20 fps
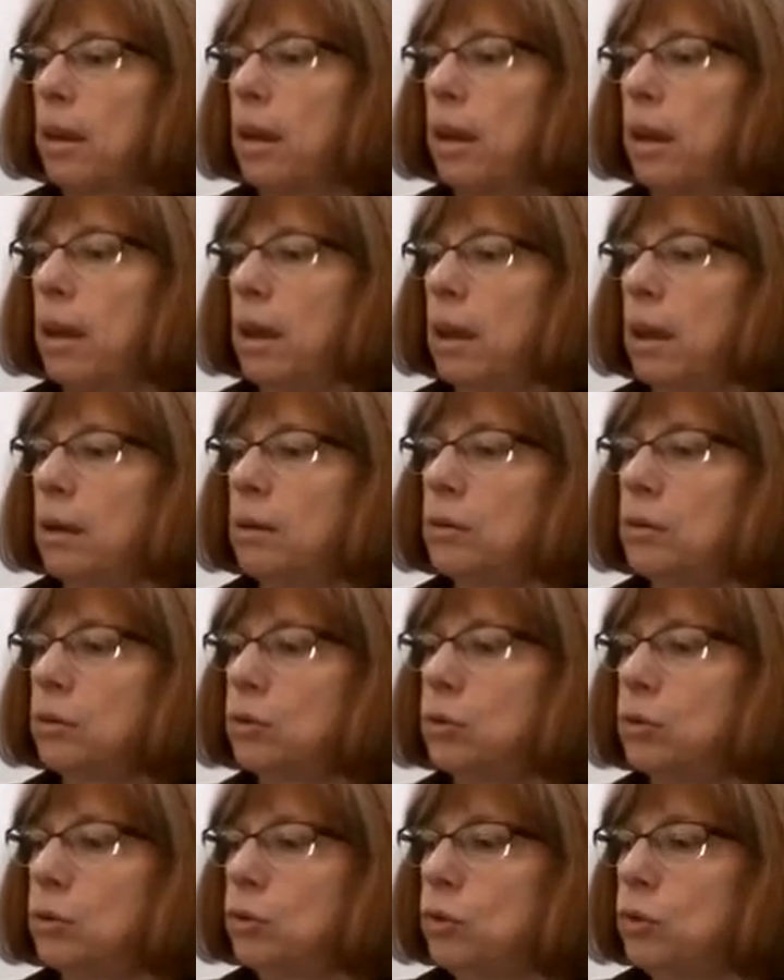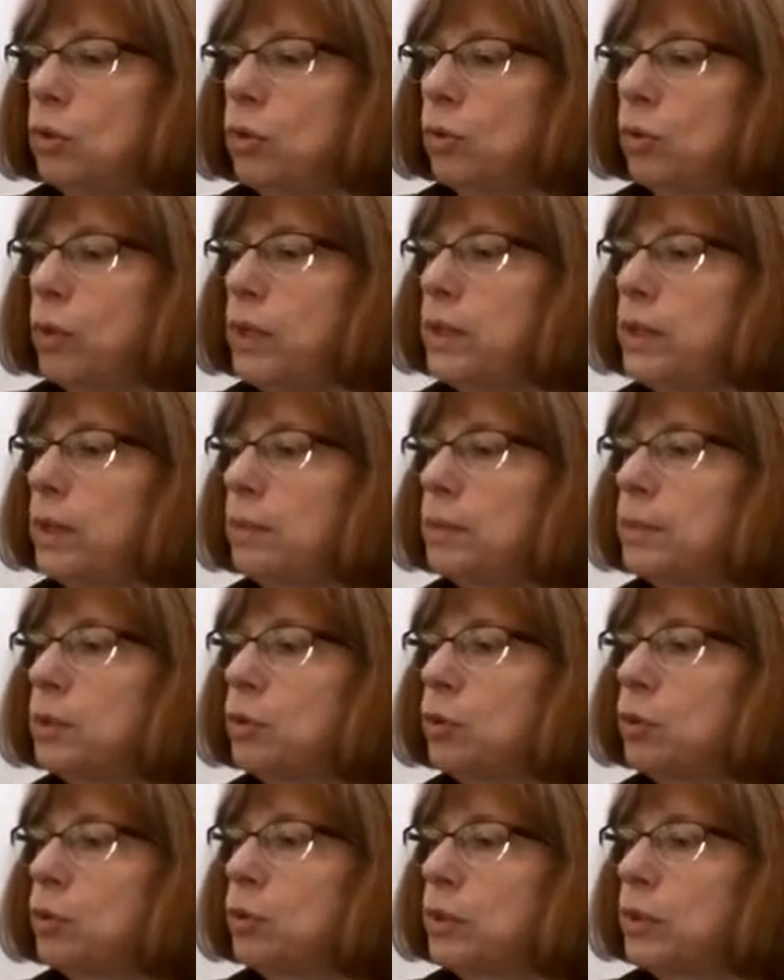And 3 times
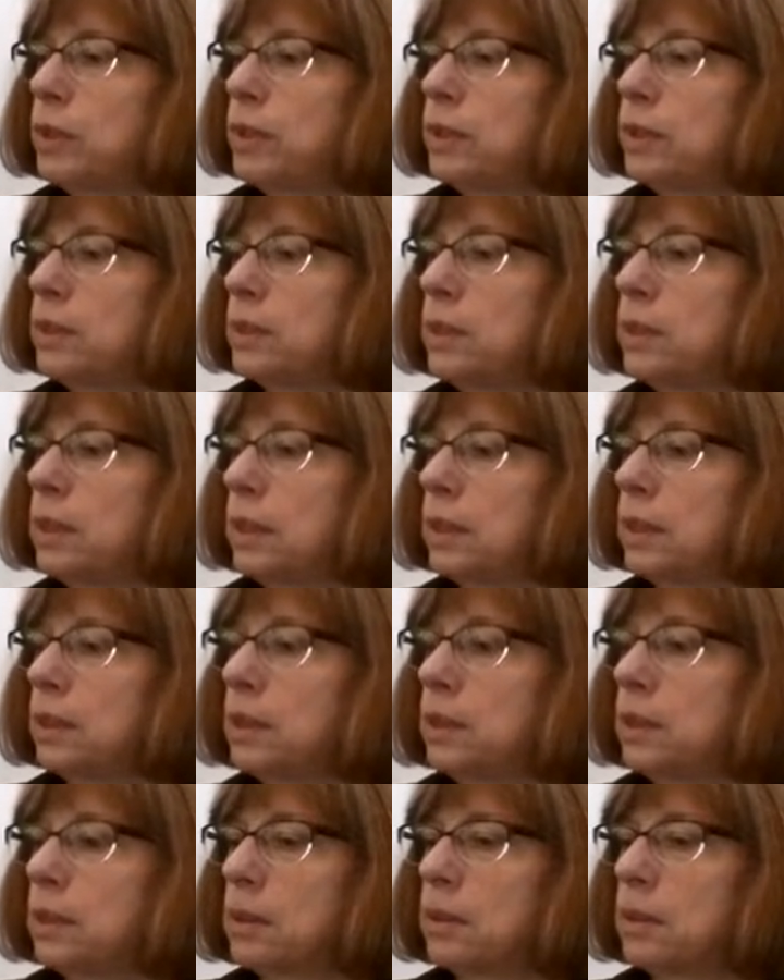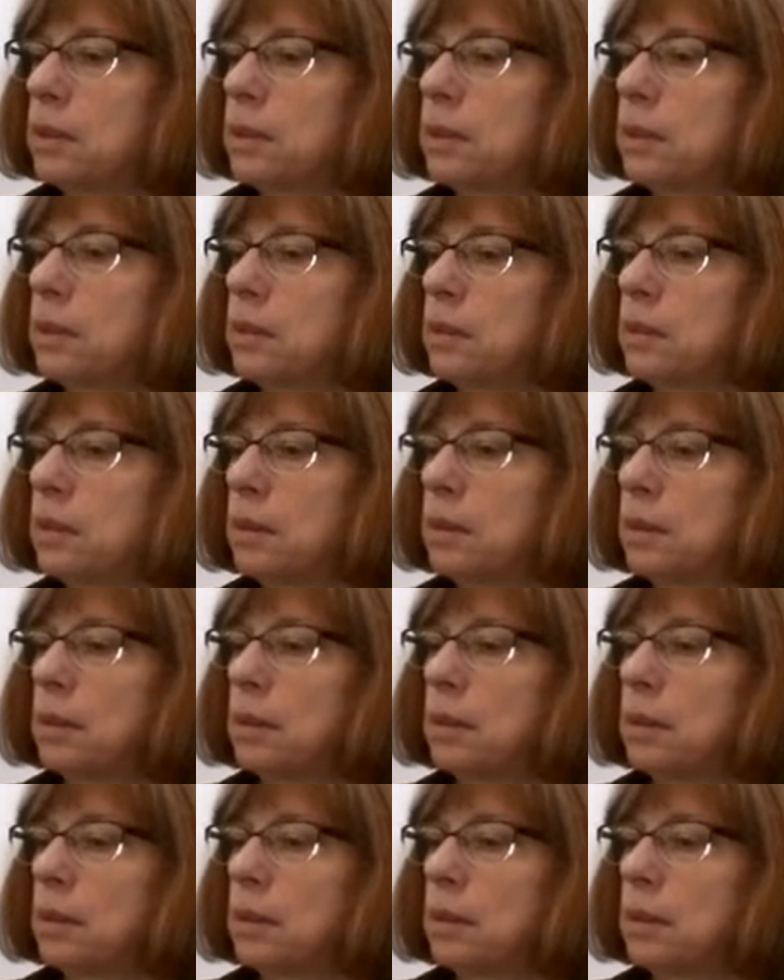2 is 6.